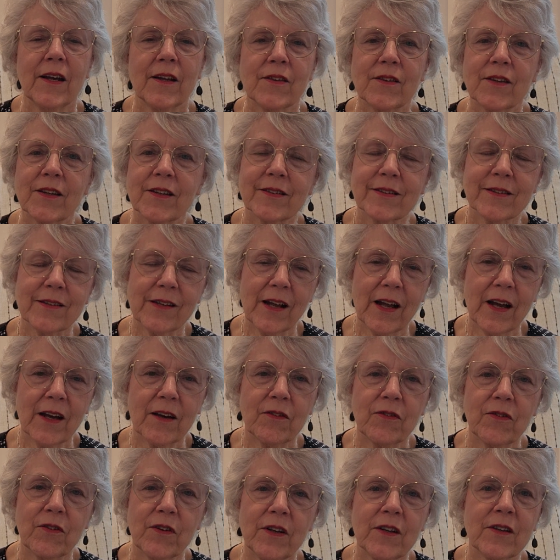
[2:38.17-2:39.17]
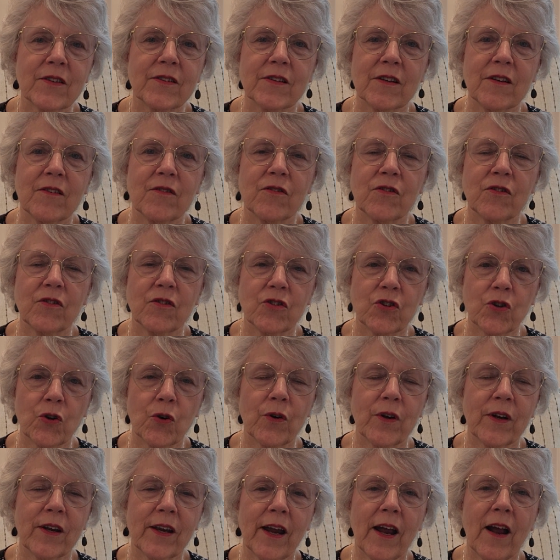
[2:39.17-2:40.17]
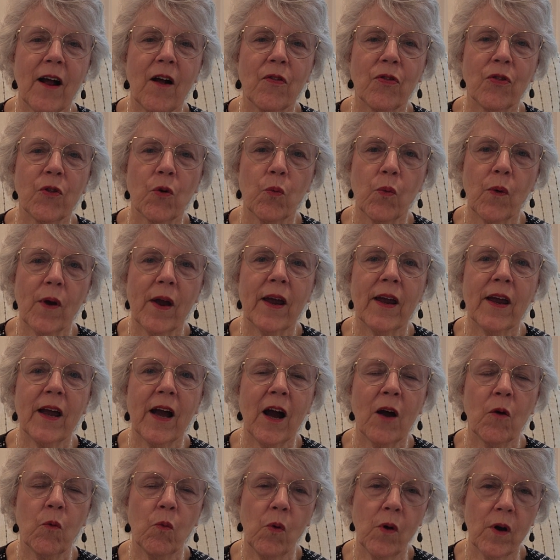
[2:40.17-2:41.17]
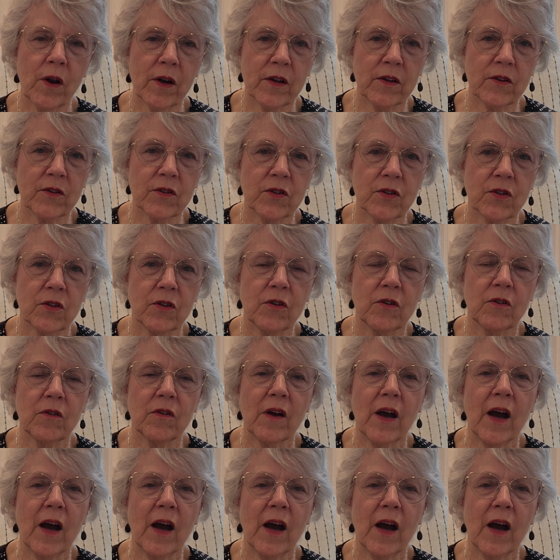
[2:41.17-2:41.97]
this life isn't turning out the way I want it to,